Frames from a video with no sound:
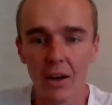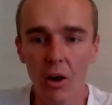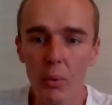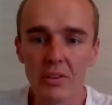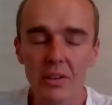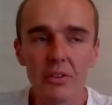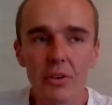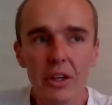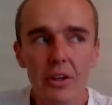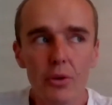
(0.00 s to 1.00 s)
always
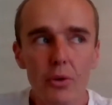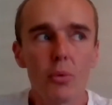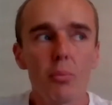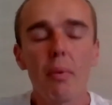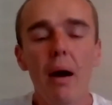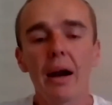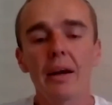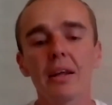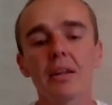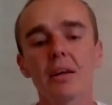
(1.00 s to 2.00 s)
entering new
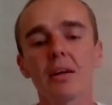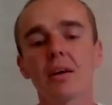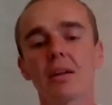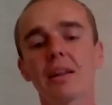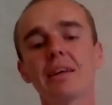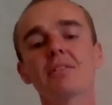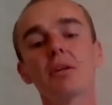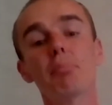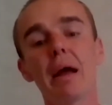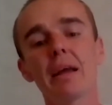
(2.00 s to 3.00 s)
market, at least
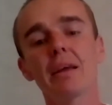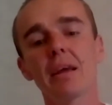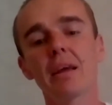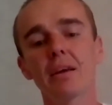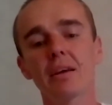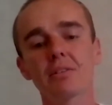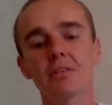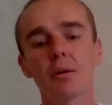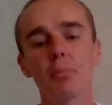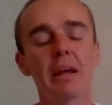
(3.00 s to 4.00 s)
in banking,
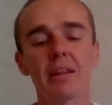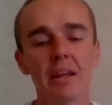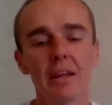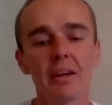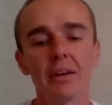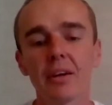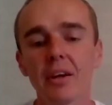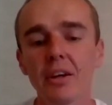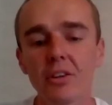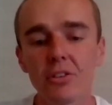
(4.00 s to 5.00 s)
it's a big thing.
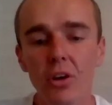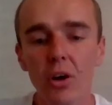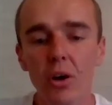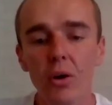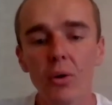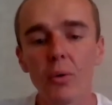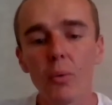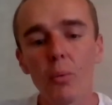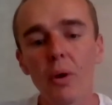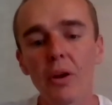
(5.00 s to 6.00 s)

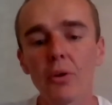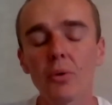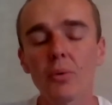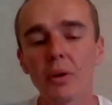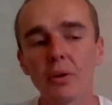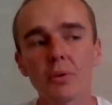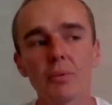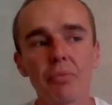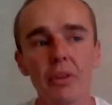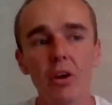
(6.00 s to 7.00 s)
So when
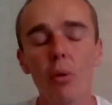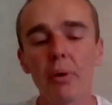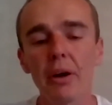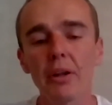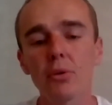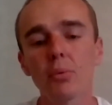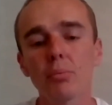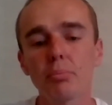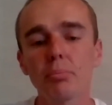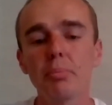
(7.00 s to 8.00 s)
you compare it to
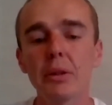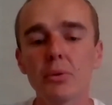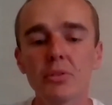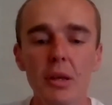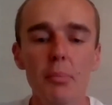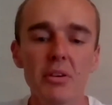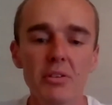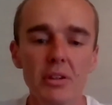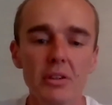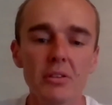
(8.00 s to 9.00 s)
B2C
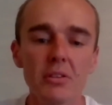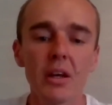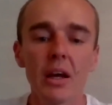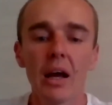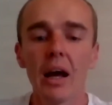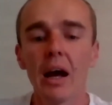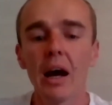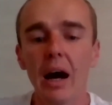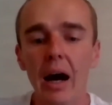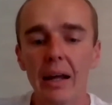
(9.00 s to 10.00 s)
business,
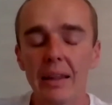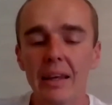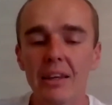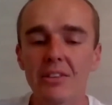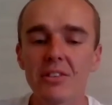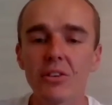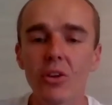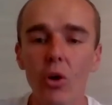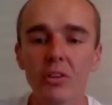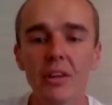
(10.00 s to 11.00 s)
I think it's
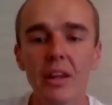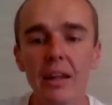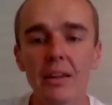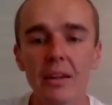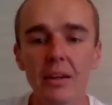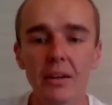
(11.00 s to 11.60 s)
not that